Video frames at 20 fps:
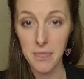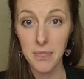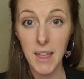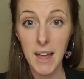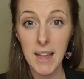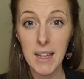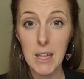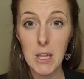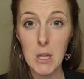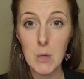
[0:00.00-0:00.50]

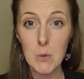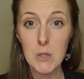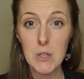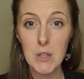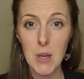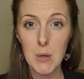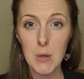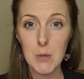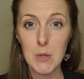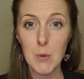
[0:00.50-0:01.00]
Thank you to
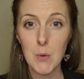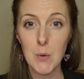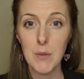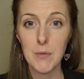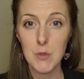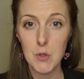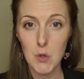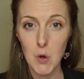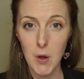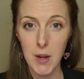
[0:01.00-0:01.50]
those who
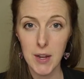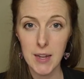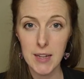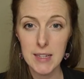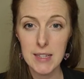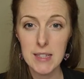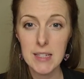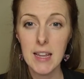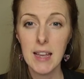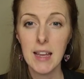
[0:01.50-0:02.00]
have
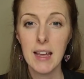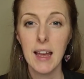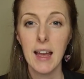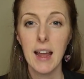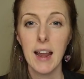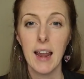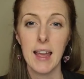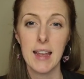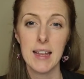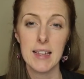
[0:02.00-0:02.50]
joined.
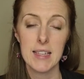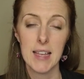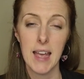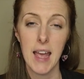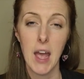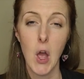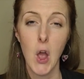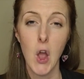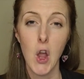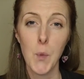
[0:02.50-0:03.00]
Like I say,
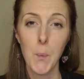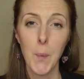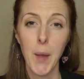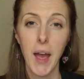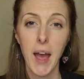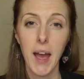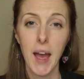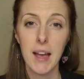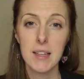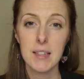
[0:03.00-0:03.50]
I hope
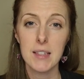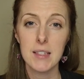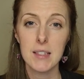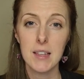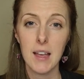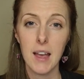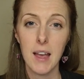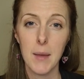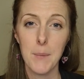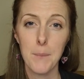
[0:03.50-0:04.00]
it
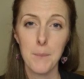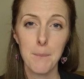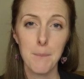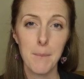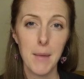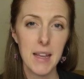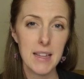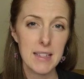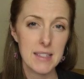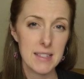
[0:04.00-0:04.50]
has
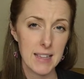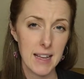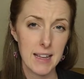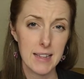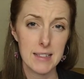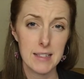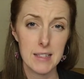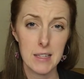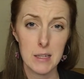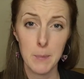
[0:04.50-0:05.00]
made
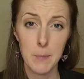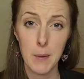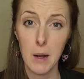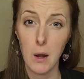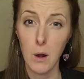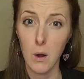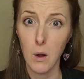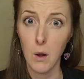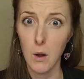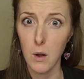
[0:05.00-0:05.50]
sense. There's been
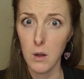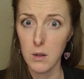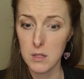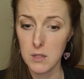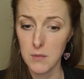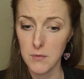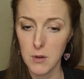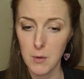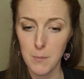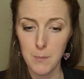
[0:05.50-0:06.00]
a lot
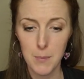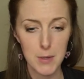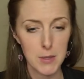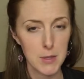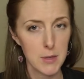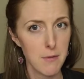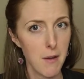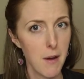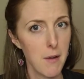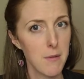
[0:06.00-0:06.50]
of numbers
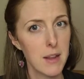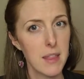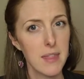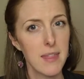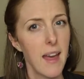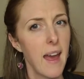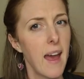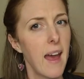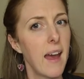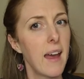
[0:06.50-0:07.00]
thrown in
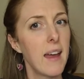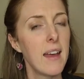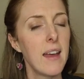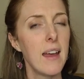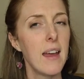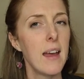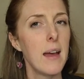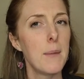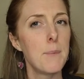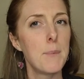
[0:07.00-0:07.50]
there,
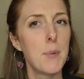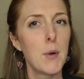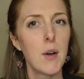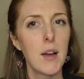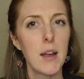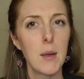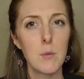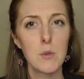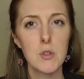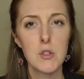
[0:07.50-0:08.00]

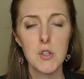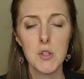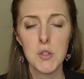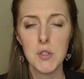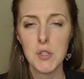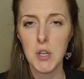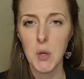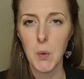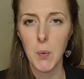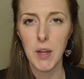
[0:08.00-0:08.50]
but it was
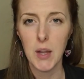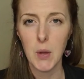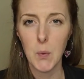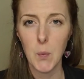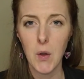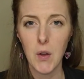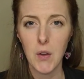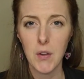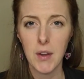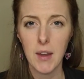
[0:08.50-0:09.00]
just a quick
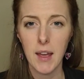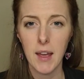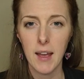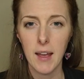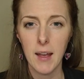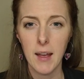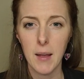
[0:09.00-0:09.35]
one,